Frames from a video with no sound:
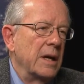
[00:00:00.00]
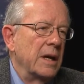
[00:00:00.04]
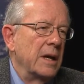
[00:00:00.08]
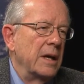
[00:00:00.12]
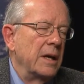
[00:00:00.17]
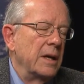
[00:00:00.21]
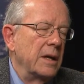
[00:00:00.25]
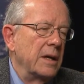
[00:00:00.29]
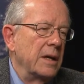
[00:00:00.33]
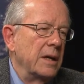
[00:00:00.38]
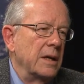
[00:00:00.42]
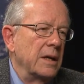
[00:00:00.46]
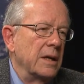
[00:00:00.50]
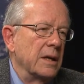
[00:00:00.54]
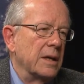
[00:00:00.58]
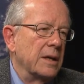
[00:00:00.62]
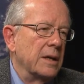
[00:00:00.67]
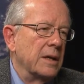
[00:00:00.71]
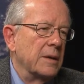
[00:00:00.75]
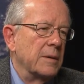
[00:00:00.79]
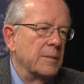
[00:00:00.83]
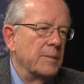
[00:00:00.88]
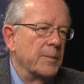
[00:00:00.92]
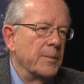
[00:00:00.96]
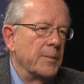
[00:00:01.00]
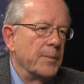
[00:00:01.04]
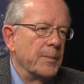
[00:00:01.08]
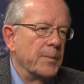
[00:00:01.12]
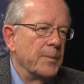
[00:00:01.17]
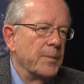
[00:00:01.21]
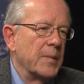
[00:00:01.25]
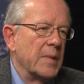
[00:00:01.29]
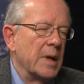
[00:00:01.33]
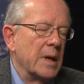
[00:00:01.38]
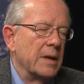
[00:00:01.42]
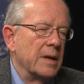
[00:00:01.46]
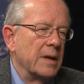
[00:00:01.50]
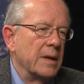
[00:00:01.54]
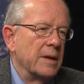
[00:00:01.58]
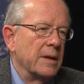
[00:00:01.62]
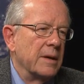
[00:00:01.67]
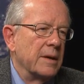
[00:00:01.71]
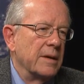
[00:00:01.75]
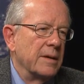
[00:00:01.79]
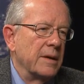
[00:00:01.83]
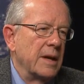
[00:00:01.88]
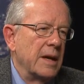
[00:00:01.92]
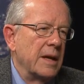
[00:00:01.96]

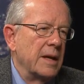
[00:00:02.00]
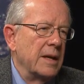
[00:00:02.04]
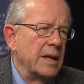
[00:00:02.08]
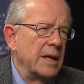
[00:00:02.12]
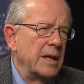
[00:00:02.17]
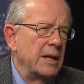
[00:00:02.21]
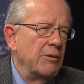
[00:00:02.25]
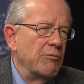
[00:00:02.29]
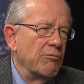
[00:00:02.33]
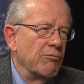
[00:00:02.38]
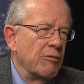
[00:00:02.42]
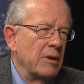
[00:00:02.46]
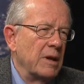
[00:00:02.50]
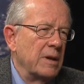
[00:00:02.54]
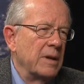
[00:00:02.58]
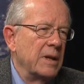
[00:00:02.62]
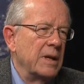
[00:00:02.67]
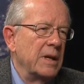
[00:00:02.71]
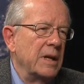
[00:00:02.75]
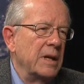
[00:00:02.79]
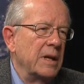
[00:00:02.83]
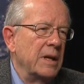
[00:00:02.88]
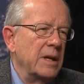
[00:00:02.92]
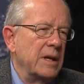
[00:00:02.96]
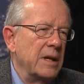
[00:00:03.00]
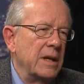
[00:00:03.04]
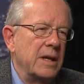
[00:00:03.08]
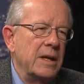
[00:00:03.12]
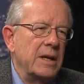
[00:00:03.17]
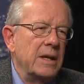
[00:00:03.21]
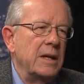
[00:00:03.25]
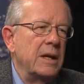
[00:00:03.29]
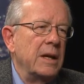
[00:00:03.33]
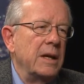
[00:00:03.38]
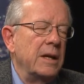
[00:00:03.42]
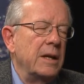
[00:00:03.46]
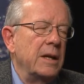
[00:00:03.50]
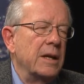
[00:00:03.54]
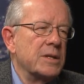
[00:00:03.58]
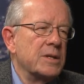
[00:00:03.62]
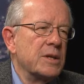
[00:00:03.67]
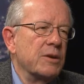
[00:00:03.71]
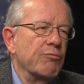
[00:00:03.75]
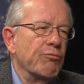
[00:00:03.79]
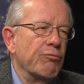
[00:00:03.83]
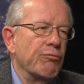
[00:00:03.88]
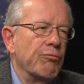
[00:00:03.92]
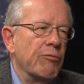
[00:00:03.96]
And he really, he
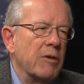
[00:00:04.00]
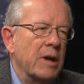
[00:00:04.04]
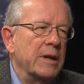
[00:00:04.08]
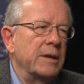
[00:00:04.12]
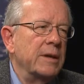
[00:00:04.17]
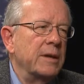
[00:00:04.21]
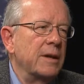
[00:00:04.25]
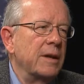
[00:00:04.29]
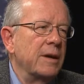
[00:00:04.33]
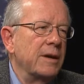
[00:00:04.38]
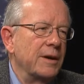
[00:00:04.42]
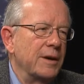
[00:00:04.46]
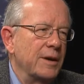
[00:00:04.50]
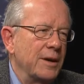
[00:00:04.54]
doesn't run